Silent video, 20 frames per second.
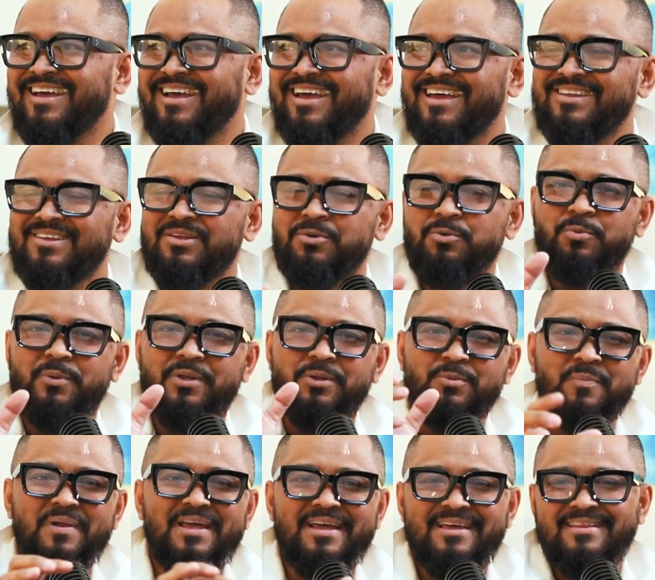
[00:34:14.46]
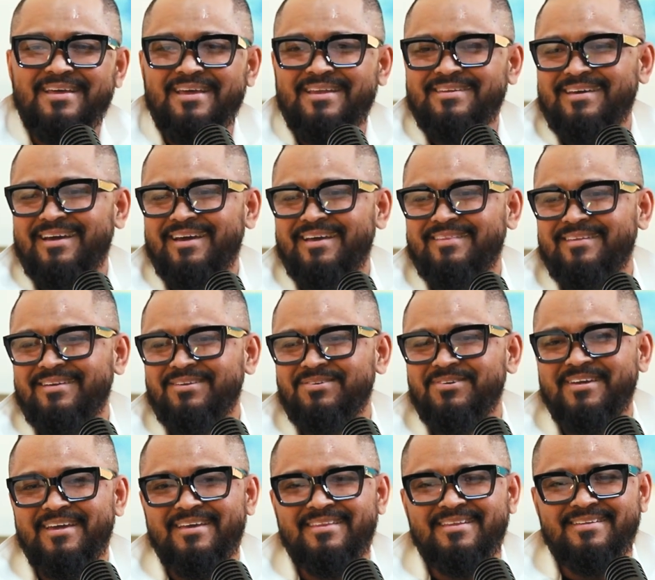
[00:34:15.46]
And when you play the entire thing
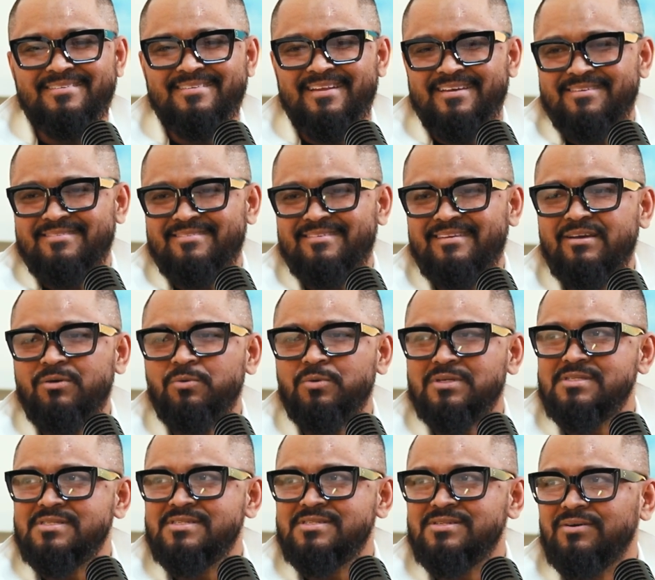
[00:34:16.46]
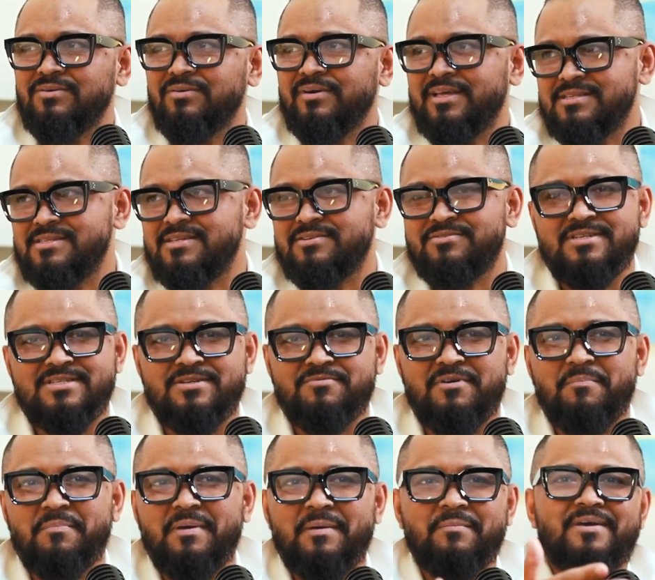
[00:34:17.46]
together, it's like a sequence. So hence the reason why
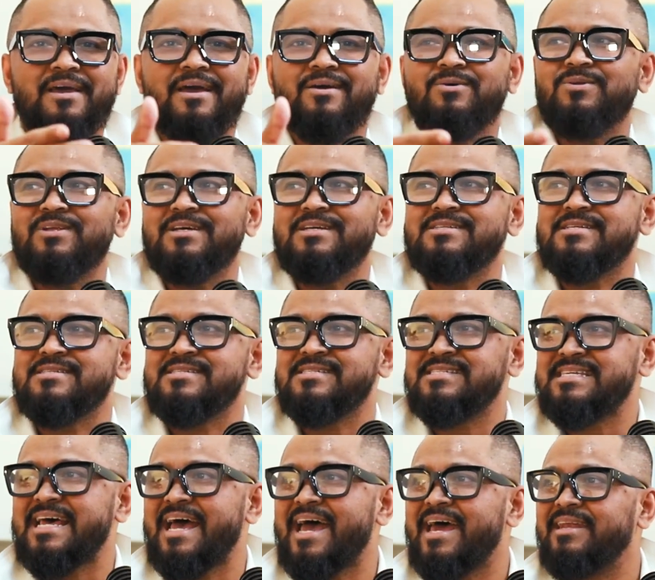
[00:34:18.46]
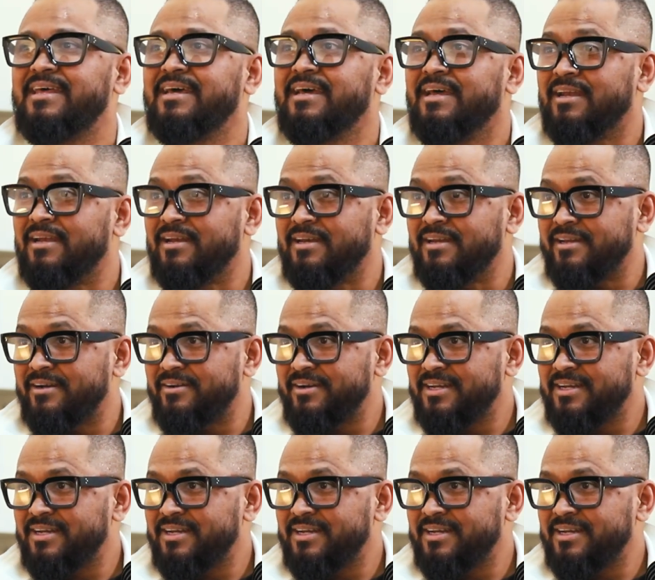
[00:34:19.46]
Pem Kakula is a sad lyric,